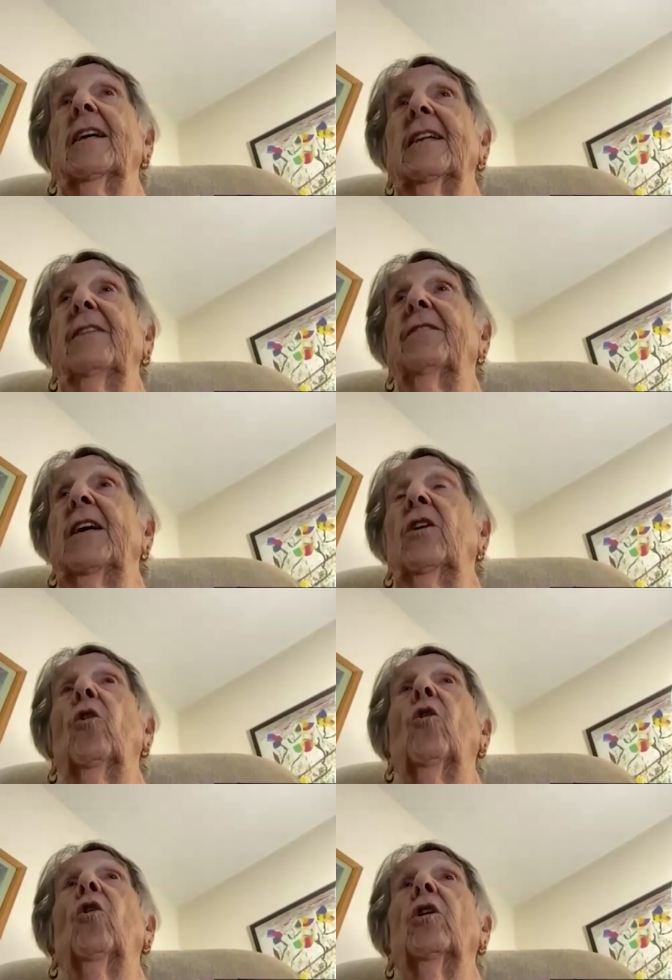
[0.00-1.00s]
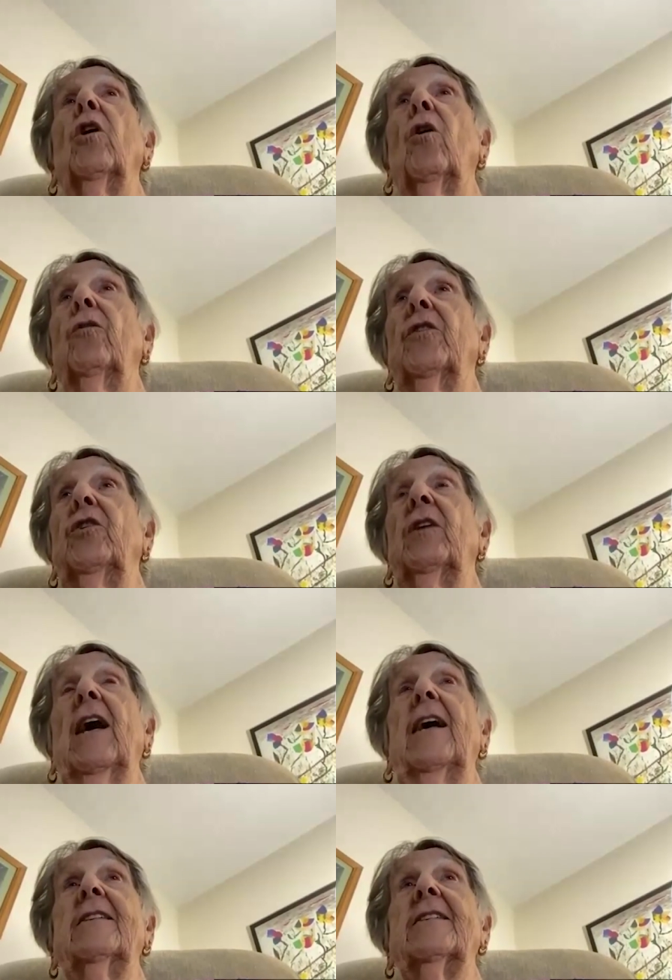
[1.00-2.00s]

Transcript: living all over the United